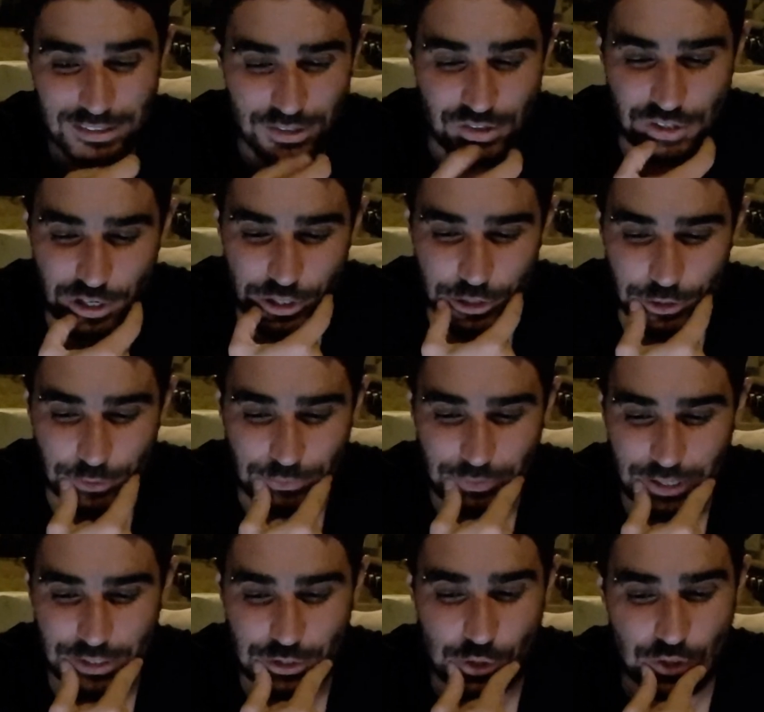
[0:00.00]
So
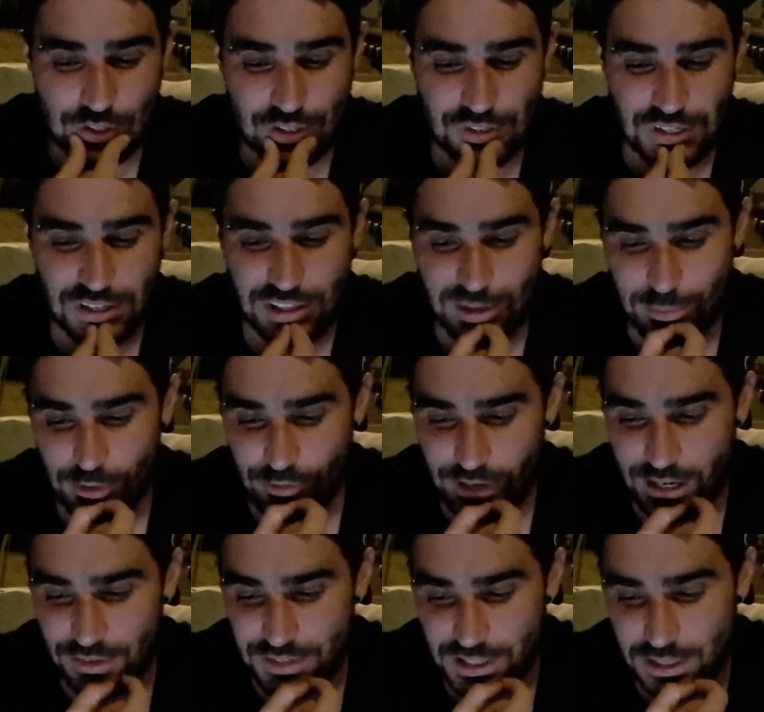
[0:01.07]
it's good to see them around,